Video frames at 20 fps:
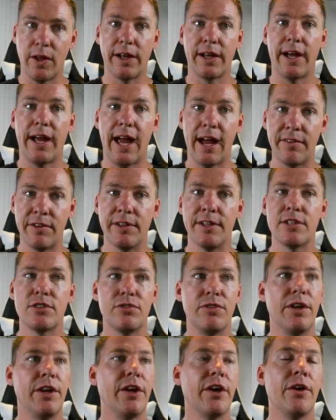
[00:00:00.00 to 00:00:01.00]
like I have in
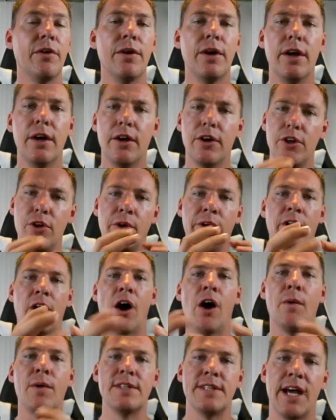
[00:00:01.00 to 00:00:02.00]
this video, you can
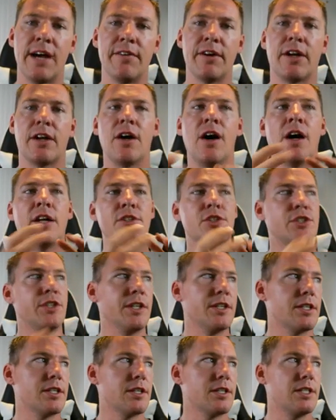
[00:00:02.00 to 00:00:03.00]
always have a
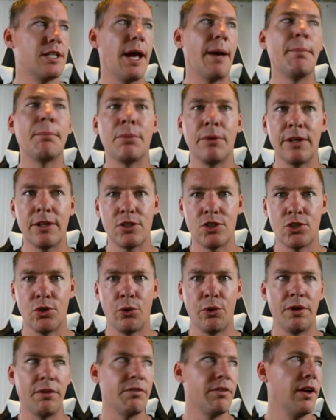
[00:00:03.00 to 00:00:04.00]
constant template
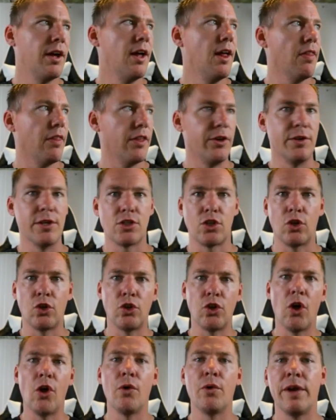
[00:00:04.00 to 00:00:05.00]
sort of that you just
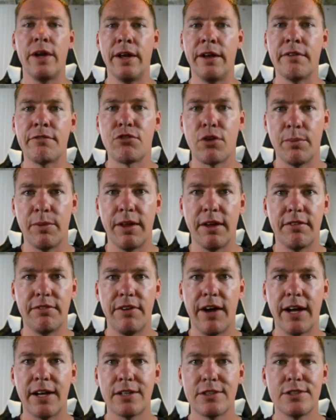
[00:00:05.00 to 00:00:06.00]
load in from the
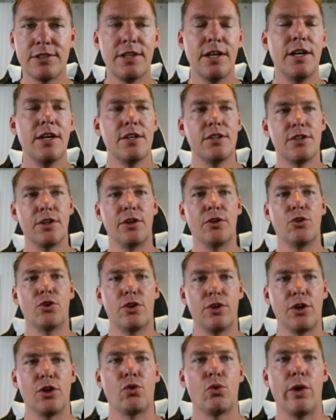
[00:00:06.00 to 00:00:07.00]
effects
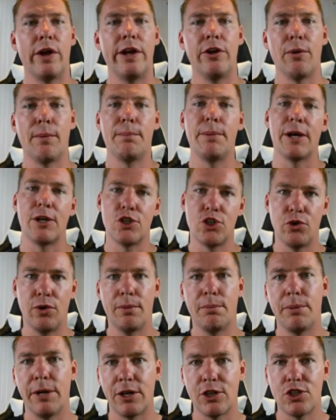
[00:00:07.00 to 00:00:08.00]
to create your
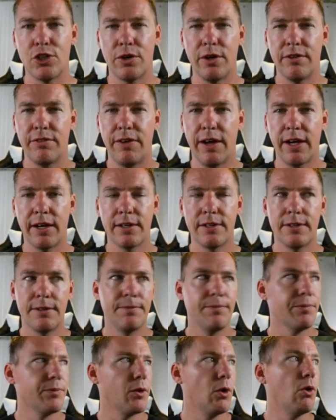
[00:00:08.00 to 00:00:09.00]
picture-in-picture effect.
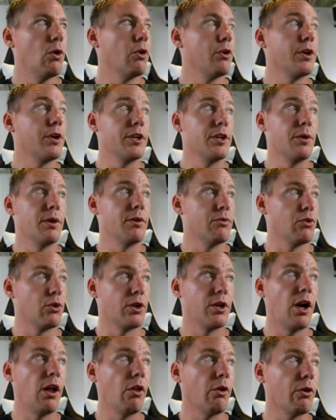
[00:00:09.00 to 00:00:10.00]
Or you can do it for
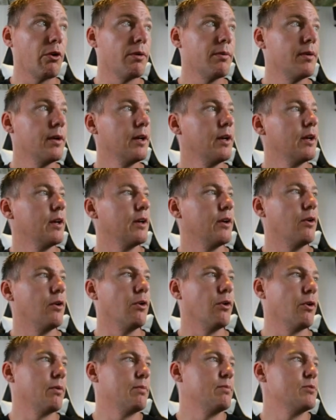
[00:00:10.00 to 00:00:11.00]
color
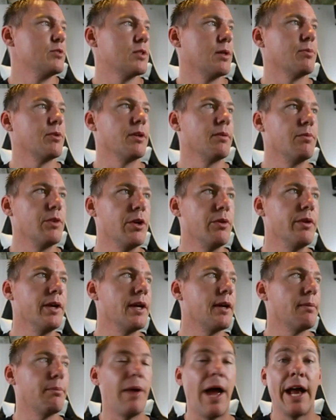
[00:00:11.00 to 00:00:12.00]
or something
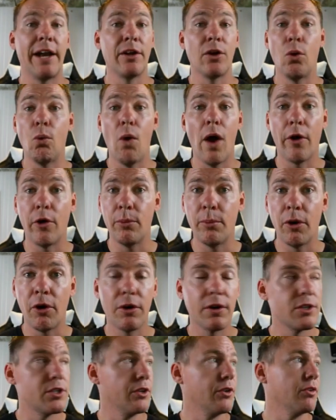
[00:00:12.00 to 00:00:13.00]
unique, adding a
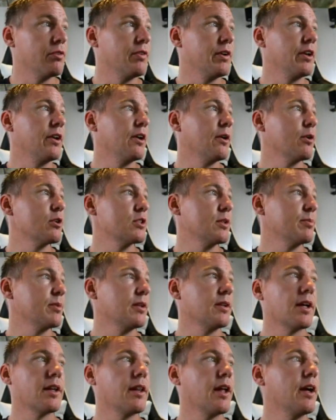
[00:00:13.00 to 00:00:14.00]
watermark to your video or
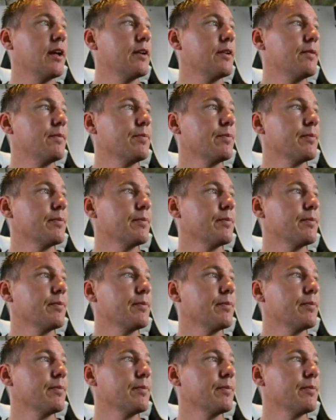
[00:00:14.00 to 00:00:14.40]
something like that.